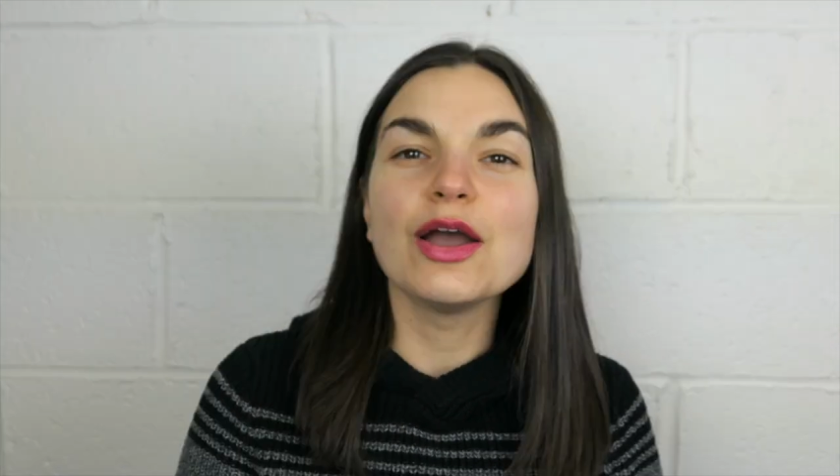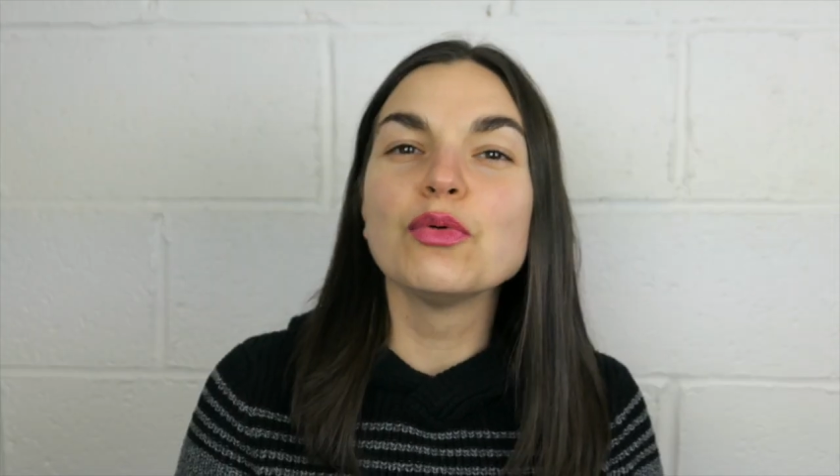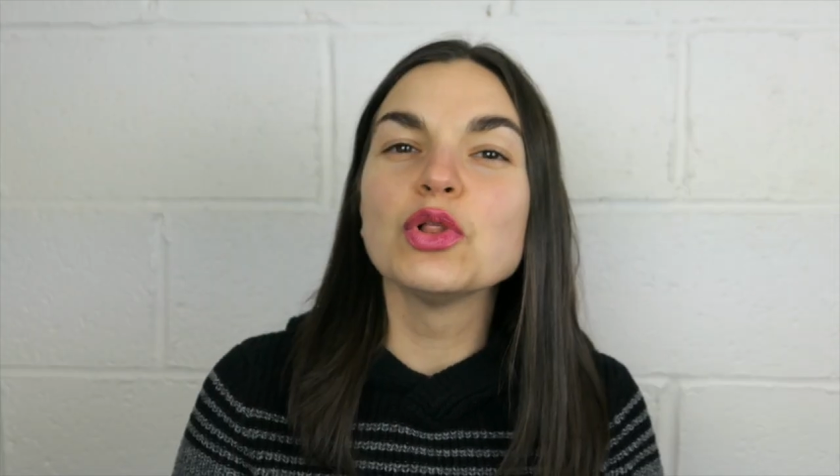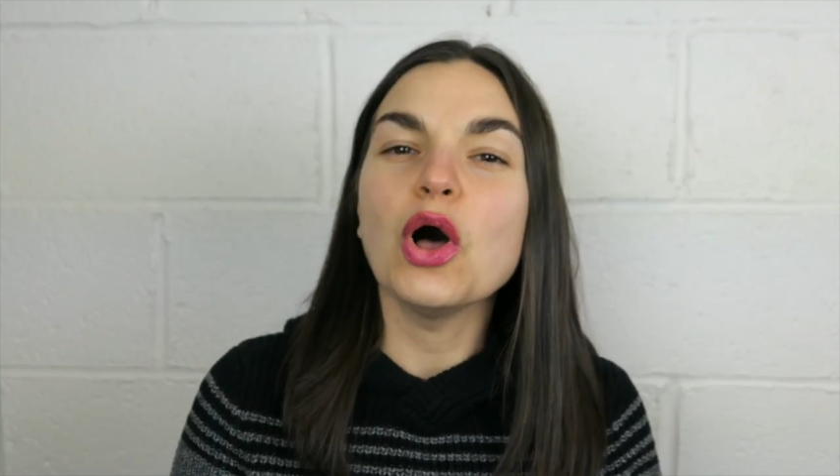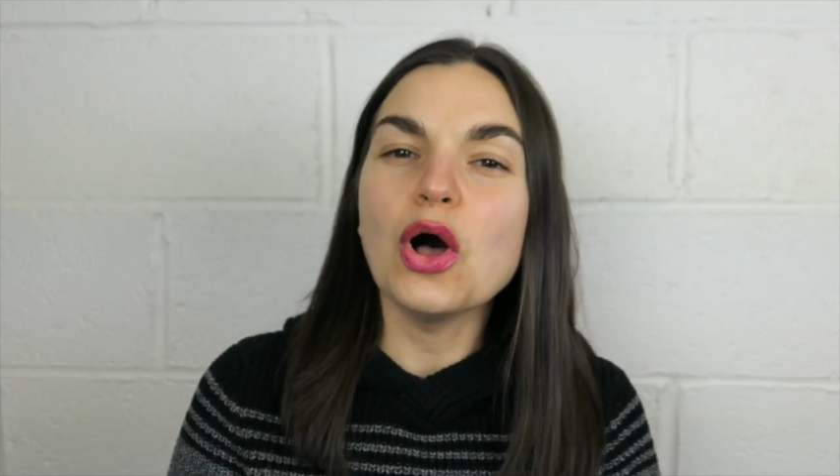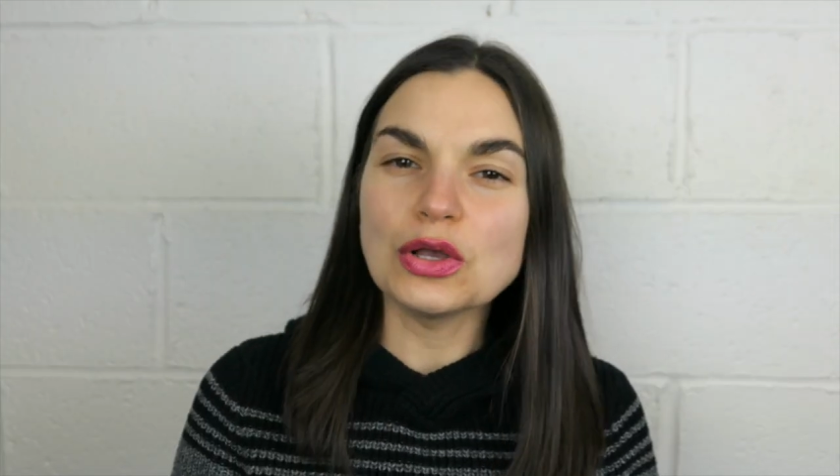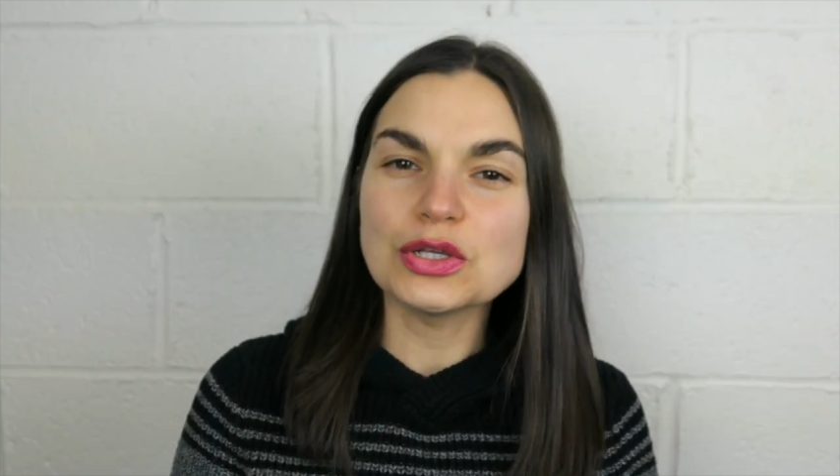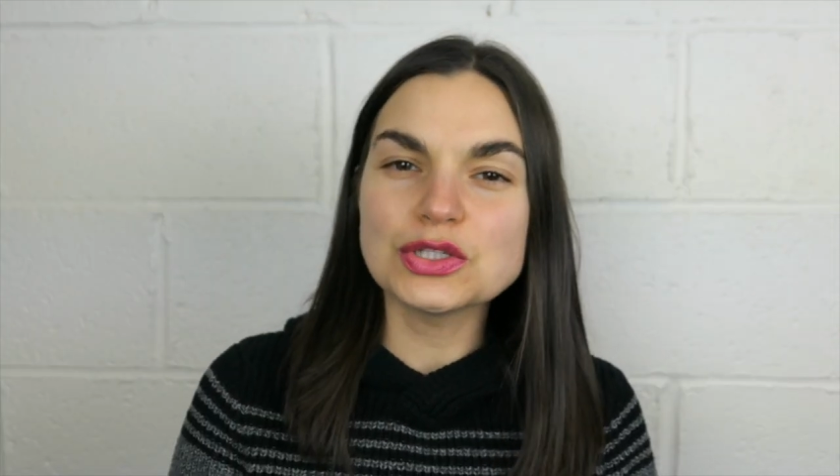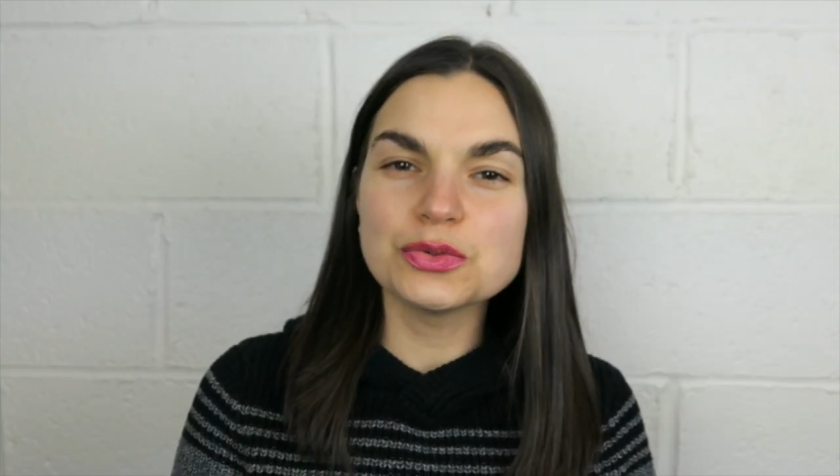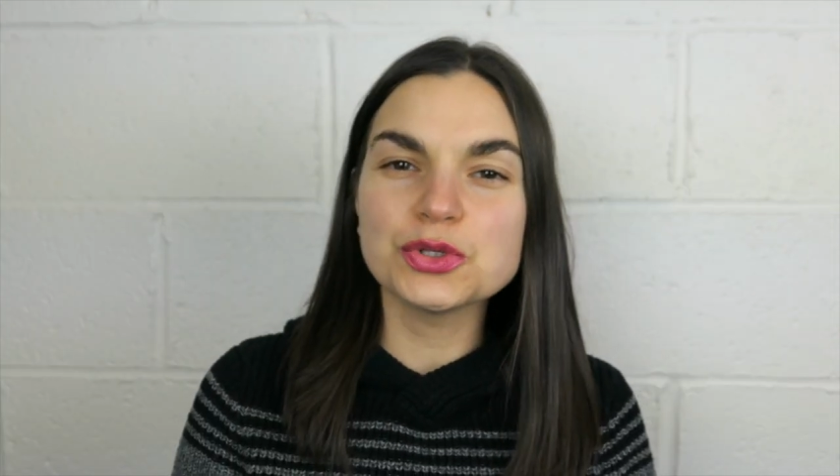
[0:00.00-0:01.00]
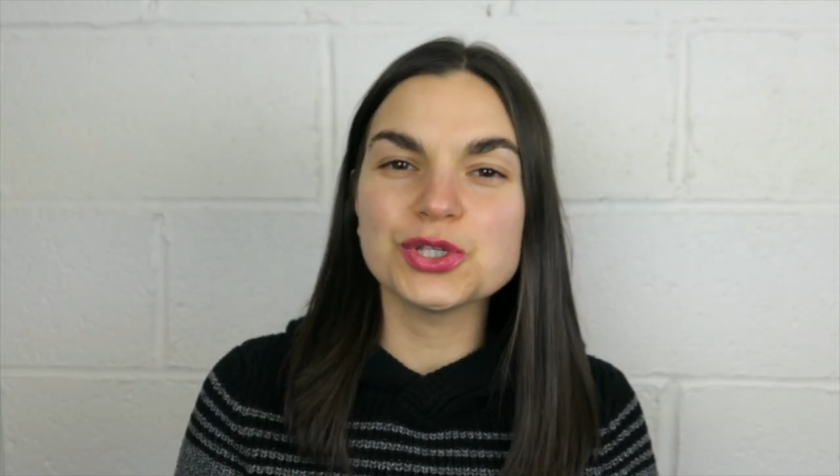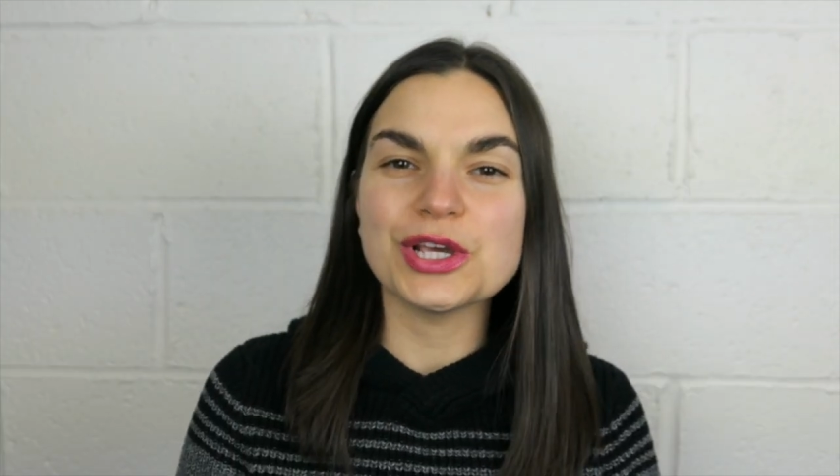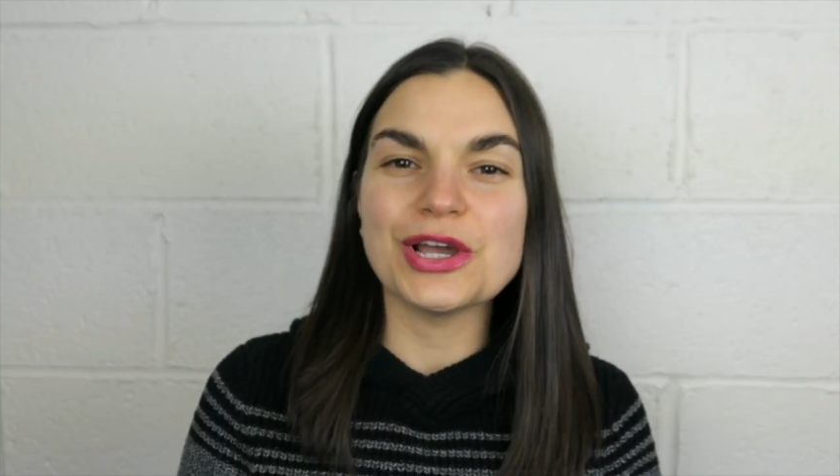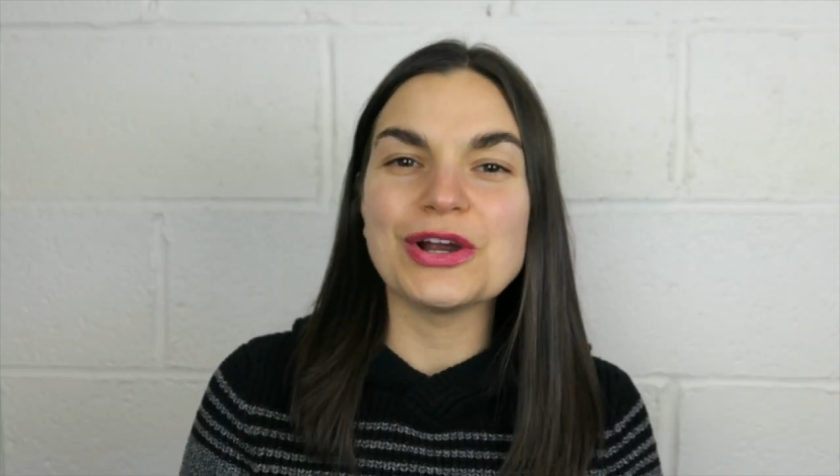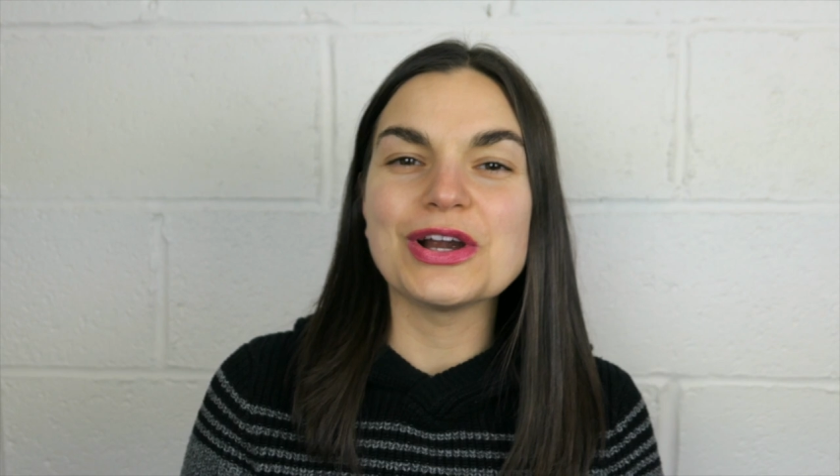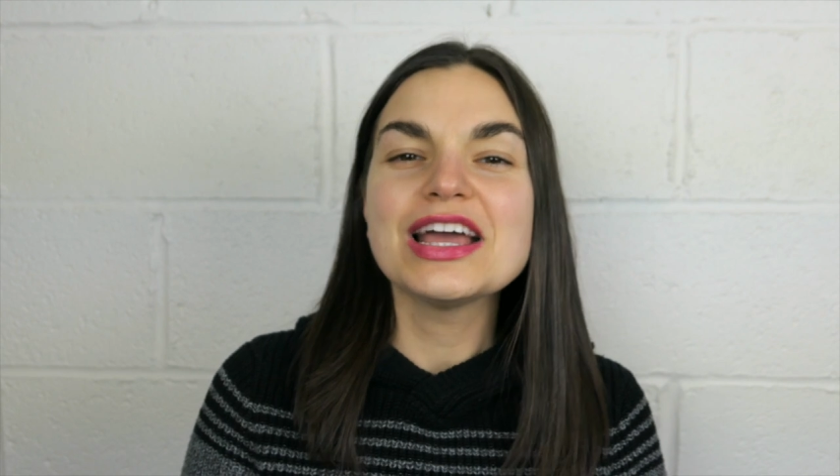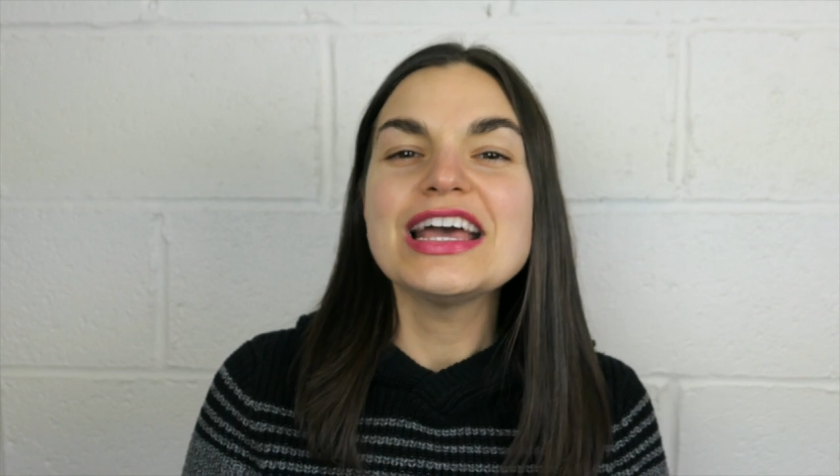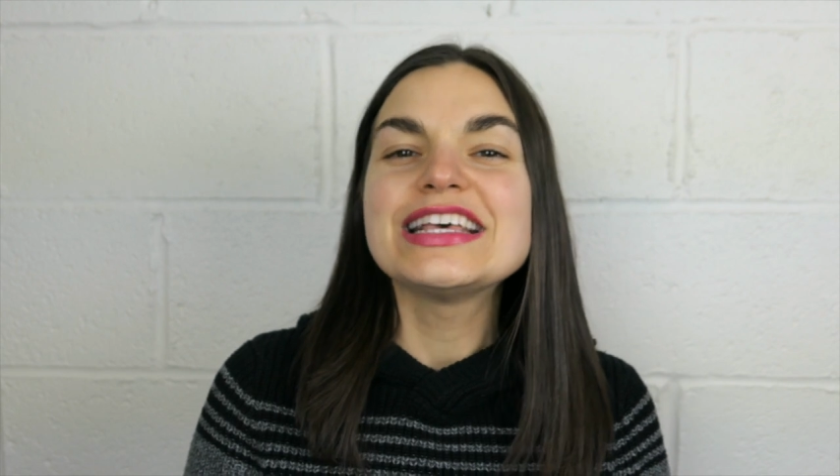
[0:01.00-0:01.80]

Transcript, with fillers: I will also share